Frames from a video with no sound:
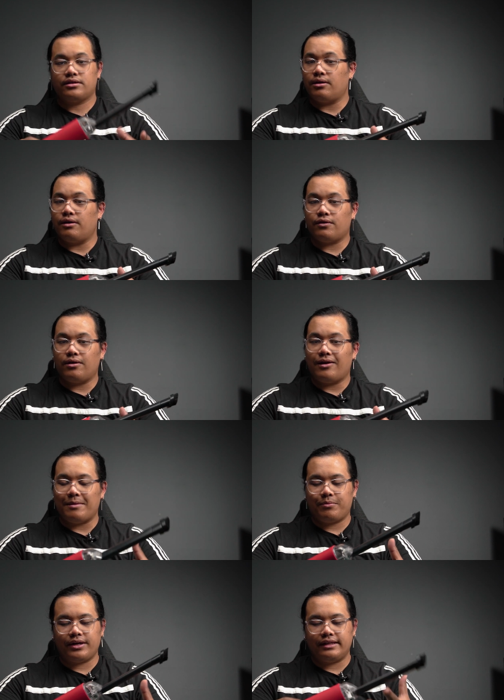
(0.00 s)
So overall,
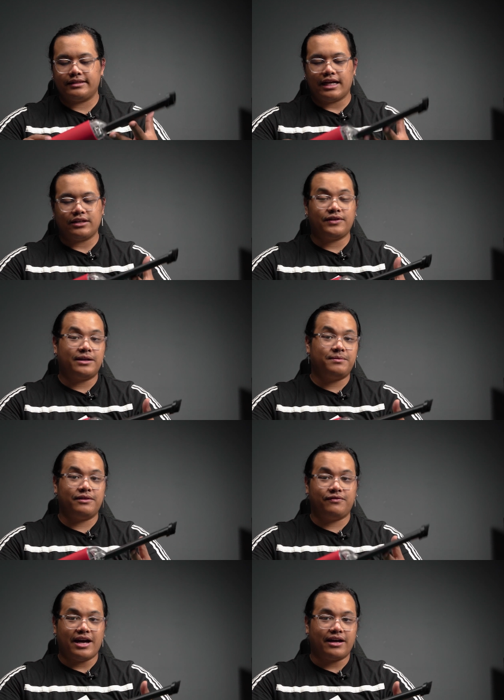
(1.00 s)
I'm pretty satisfied with
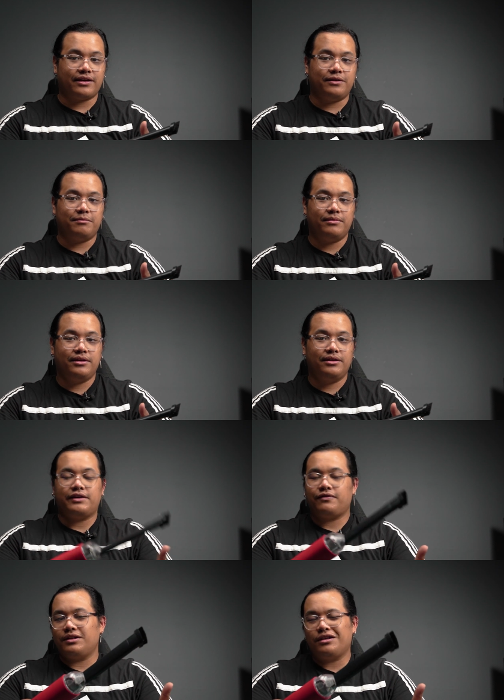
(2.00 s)
the vacuum.
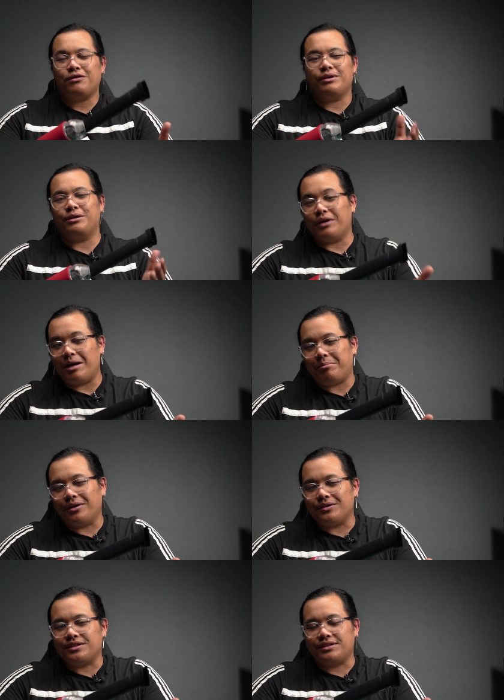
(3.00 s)
Definitely don't regret
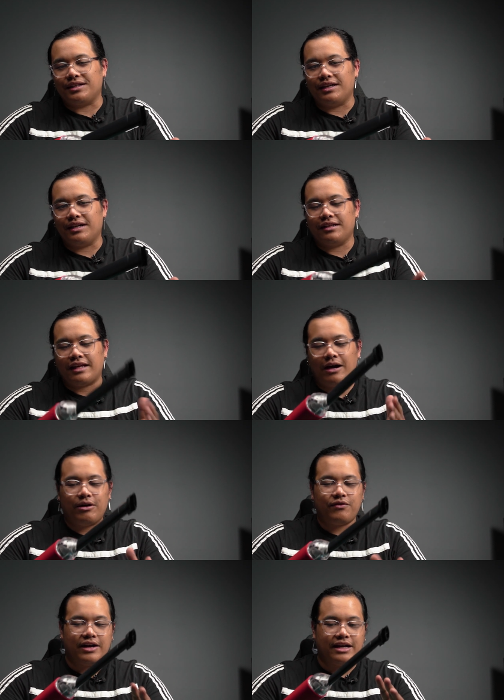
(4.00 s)
purchasing it.
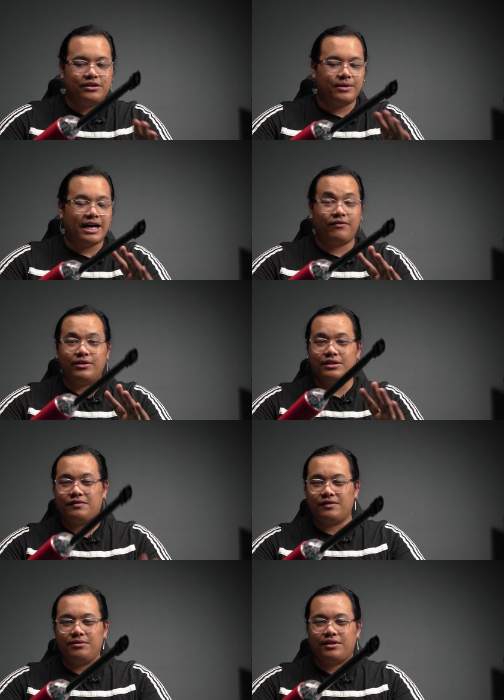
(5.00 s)
However, I do have those
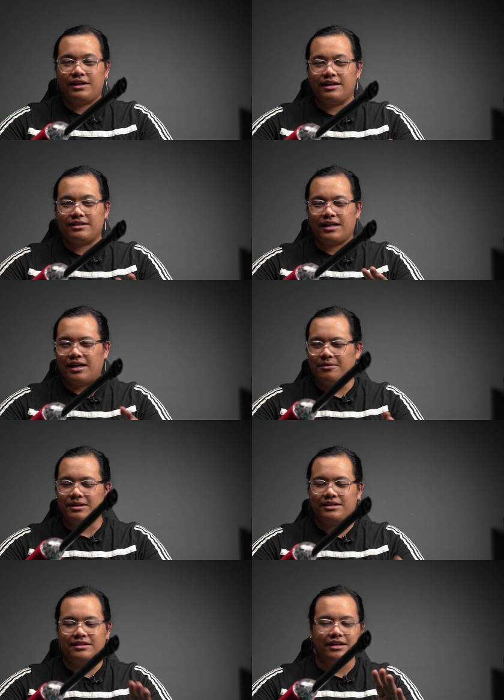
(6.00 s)
few things that I
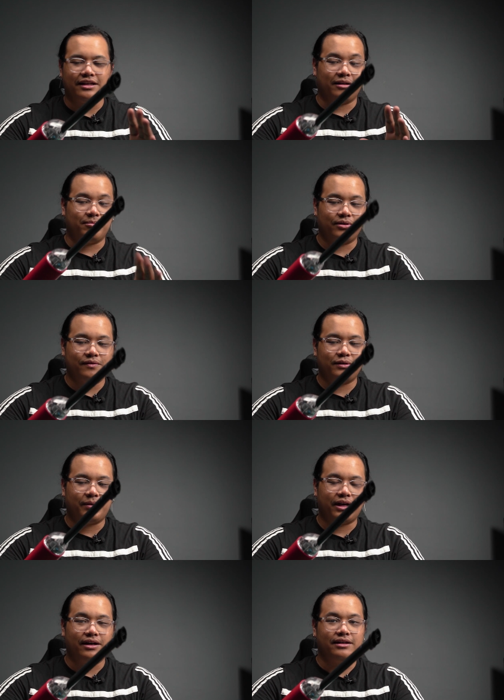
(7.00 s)
wish that they improved
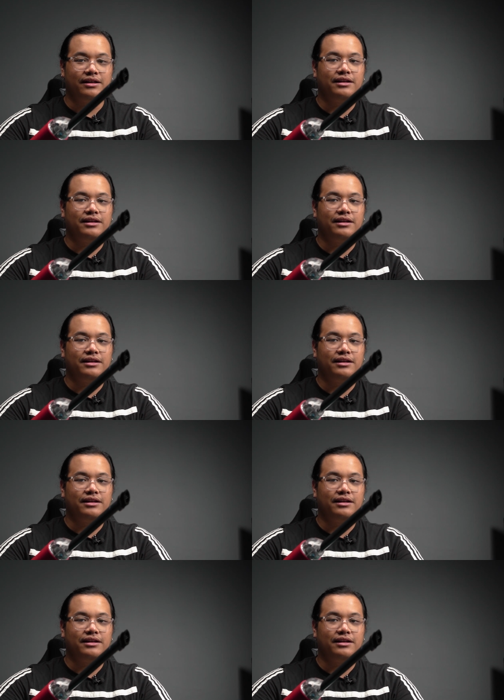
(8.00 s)
upon.